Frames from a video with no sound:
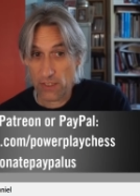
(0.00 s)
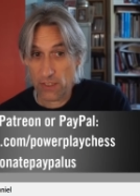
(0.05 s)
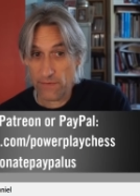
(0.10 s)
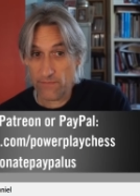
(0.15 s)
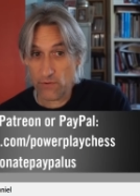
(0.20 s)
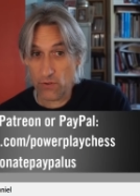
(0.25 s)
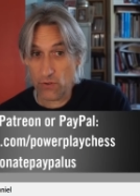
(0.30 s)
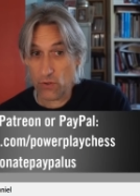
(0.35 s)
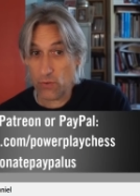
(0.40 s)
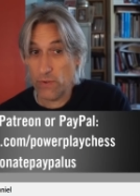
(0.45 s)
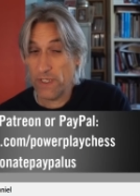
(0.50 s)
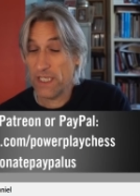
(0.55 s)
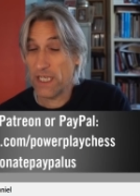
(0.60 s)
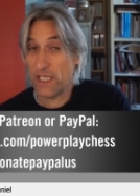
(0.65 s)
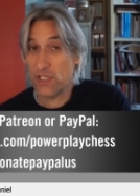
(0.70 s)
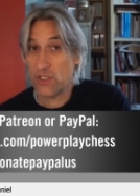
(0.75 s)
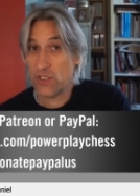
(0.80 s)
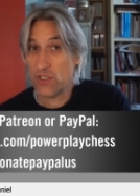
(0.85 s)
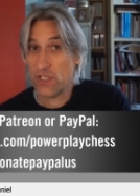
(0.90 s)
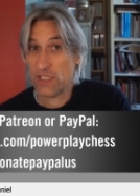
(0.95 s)
I've got queen
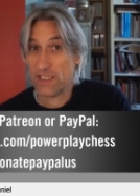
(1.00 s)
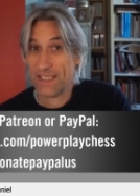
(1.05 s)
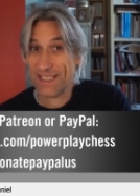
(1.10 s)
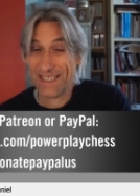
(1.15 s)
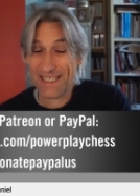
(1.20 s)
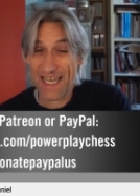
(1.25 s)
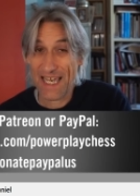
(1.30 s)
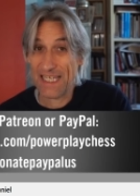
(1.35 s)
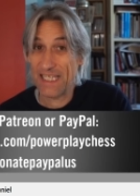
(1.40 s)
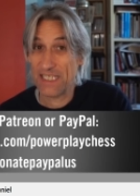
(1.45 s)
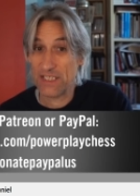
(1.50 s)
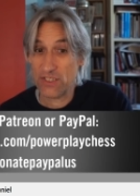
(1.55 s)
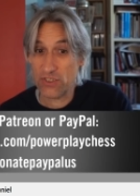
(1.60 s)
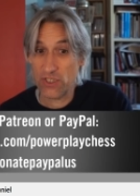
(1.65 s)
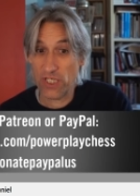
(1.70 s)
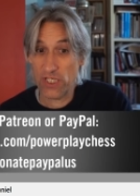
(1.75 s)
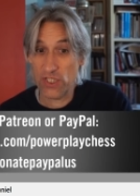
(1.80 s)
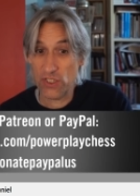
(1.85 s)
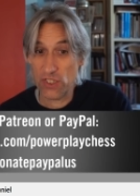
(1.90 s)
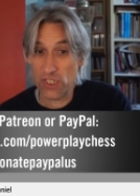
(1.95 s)
h6 again
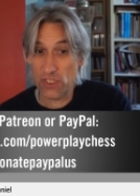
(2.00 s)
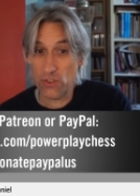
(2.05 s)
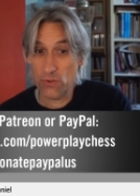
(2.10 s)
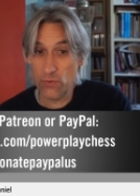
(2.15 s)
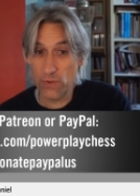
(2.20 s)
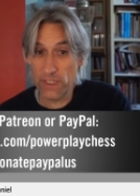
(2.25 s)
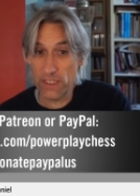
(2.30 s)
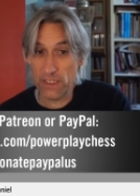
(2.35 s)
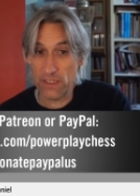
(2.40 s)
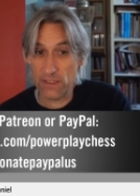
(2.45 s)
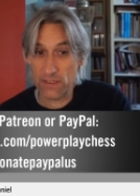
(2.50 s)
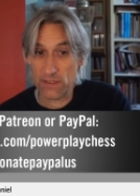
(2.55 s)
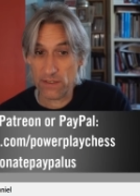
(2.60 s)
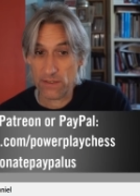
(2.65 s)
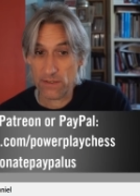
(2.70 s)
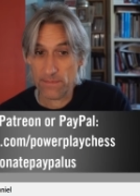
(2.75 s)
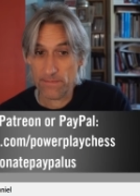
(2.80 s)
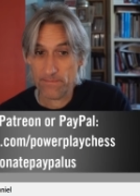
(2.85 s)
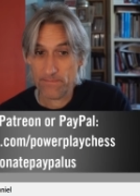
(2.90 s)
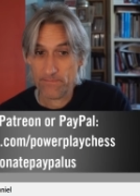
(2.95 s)
exchanging
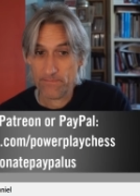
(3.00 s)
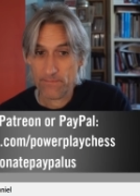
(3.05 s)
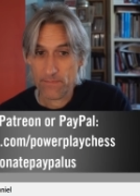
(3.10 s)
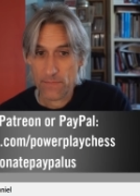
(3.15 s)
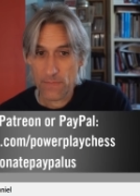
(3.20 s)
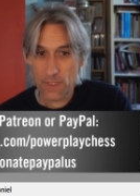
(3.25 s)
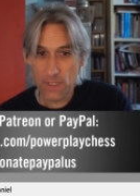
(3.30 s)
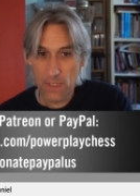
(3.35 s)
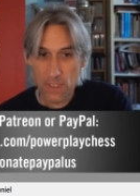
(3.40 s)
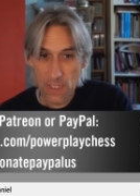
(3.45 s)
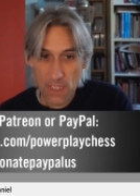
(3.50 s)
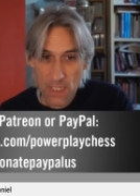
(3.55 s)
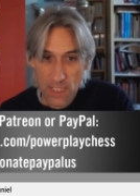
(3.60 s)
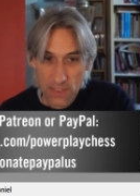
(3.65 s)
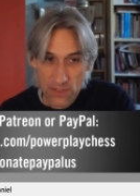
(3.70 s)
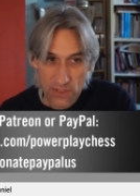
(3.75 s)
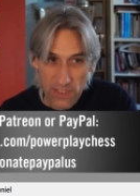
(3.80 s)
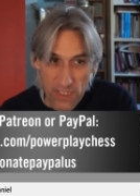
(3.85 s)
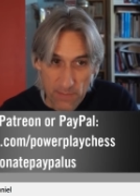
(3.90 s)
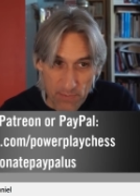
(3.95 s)
queens.
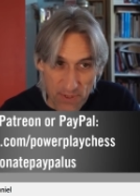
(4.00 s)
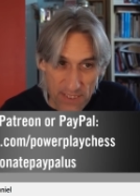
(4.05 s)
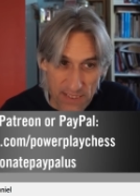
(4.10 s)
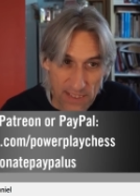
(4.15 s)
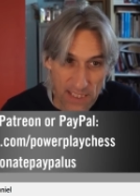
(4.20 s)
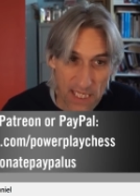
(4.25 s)
So he played